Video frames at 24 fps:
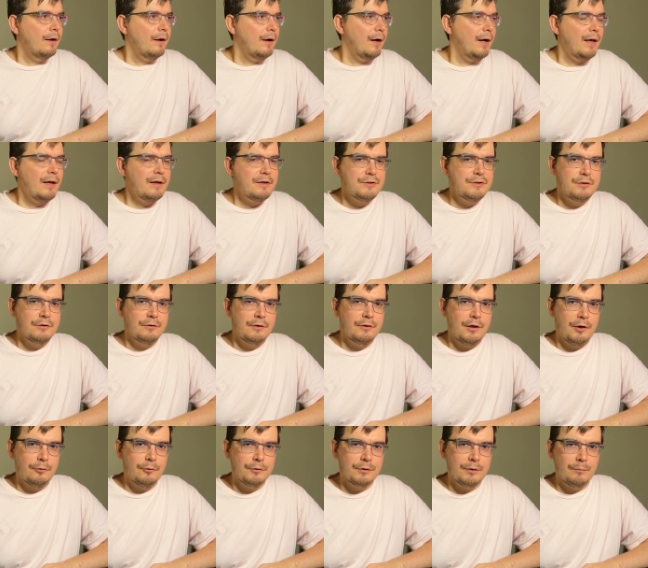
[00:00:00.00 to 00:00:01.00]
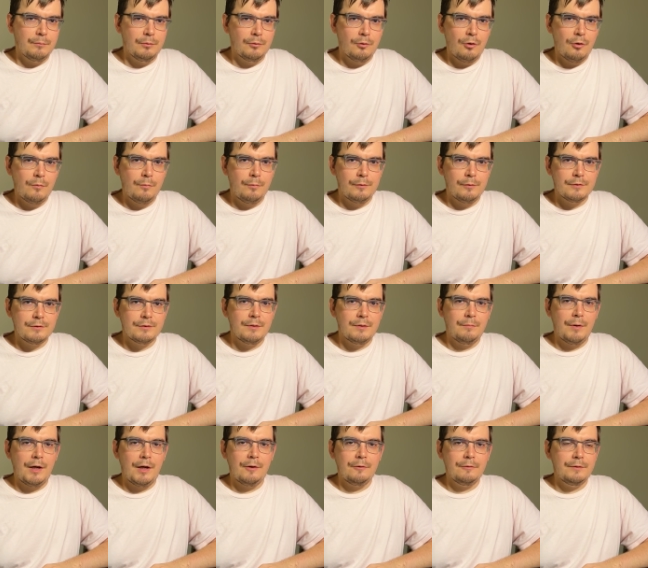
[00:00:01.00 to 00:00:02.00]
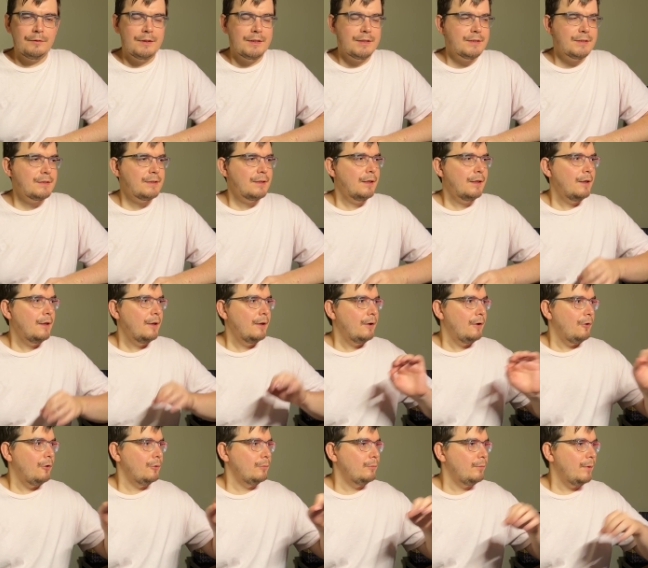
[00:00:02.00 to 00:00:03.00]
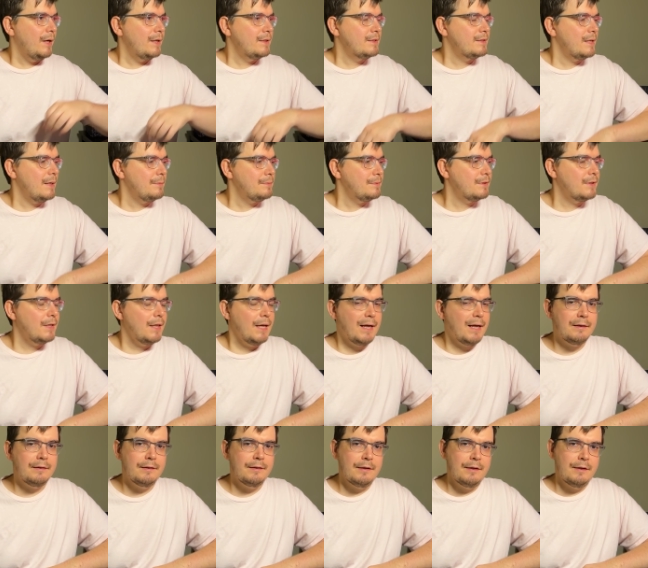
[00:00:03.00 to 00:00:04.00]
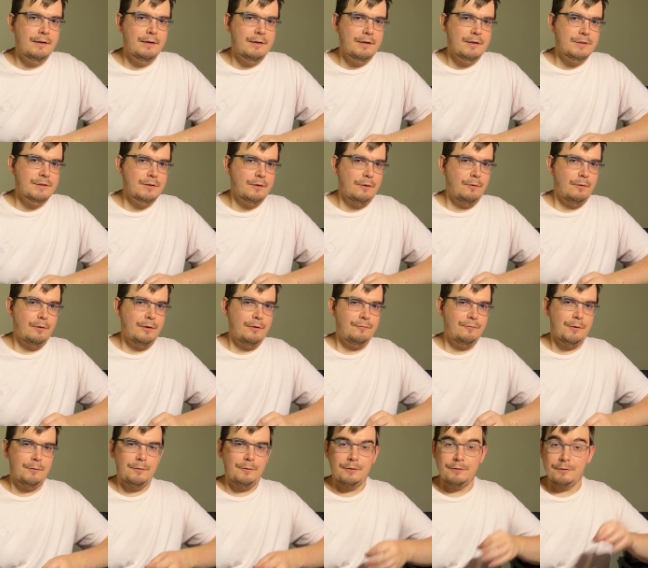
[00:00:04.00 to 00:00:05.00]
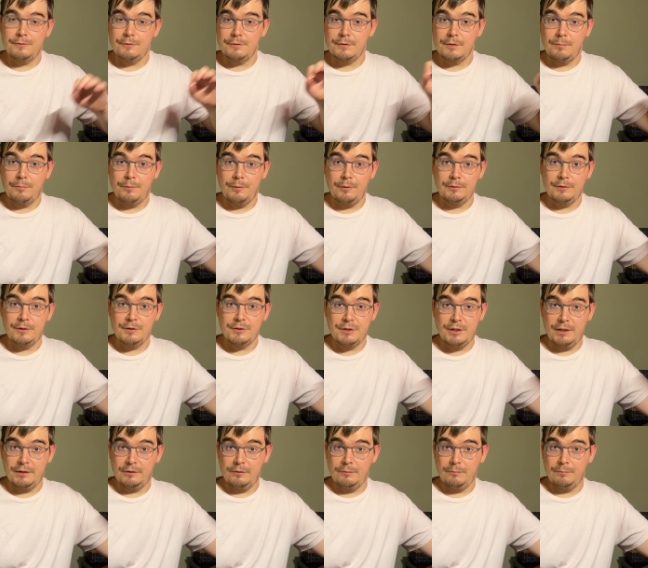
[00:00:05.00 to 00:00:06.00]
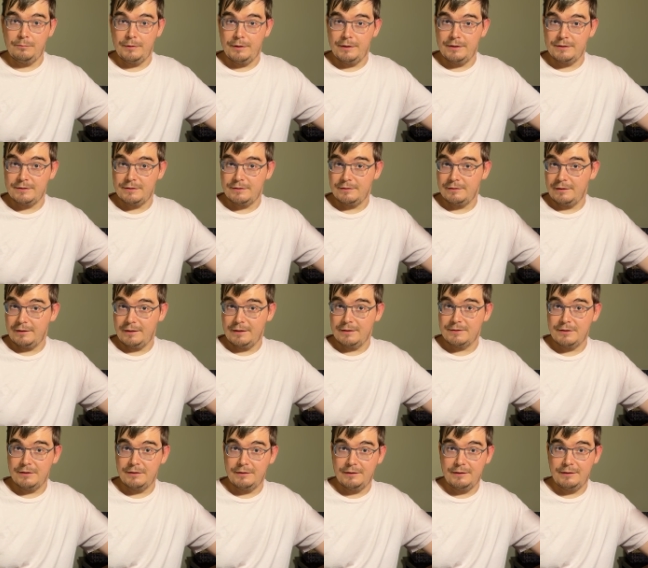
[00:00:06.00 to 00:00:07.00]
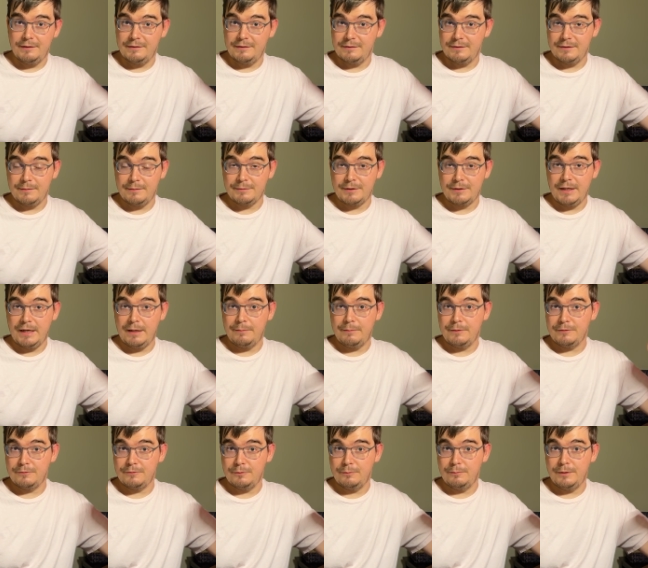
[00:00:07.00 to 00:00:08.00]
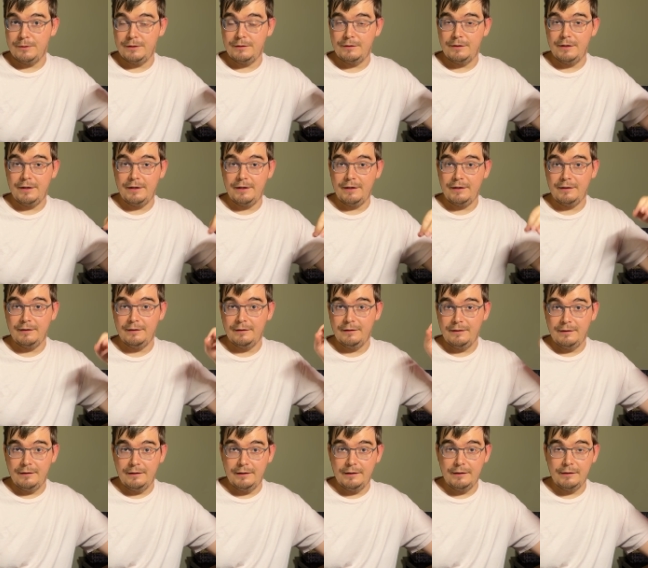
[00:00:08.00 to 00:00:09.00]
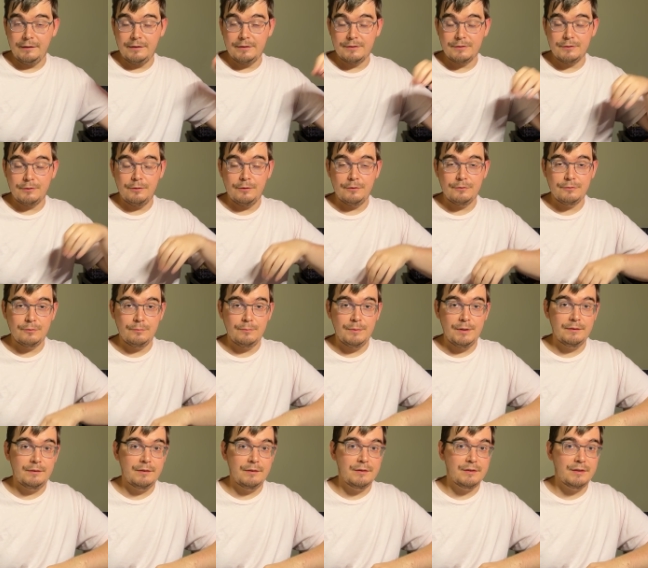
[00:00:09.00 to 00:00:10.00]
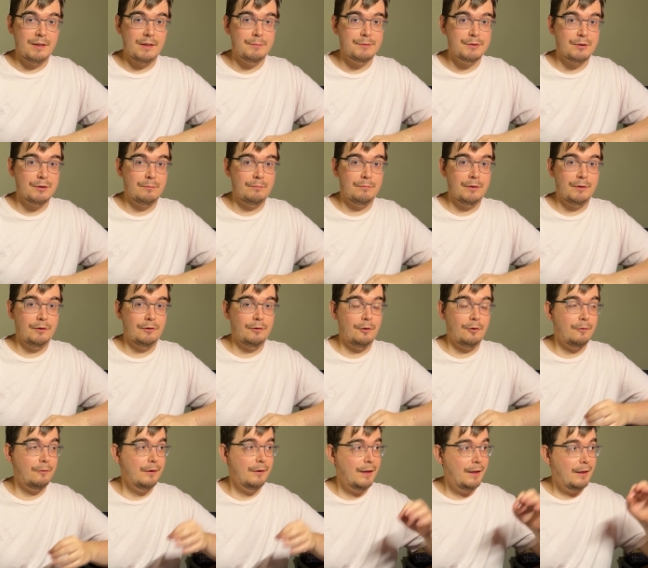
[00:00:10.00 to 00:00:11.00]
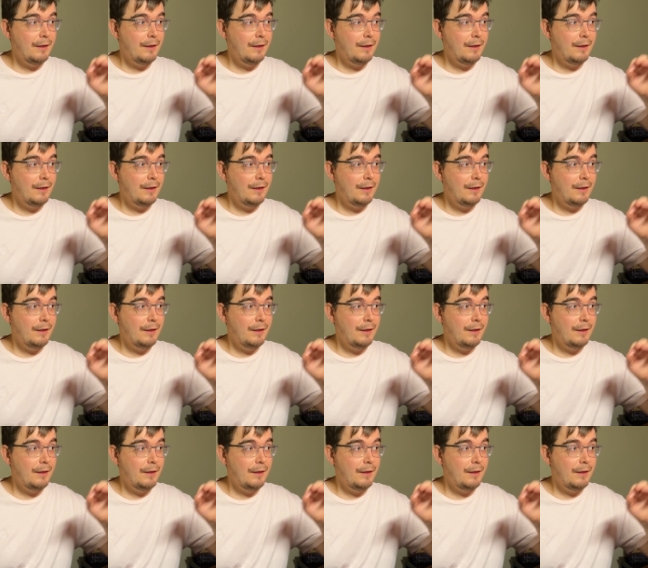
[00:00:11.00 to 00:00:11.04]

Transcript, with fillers: I actually wrote a blog post about this on my Substack. So if you want to support the channel, please consider subscribing to me there. Link is going to be in the description below.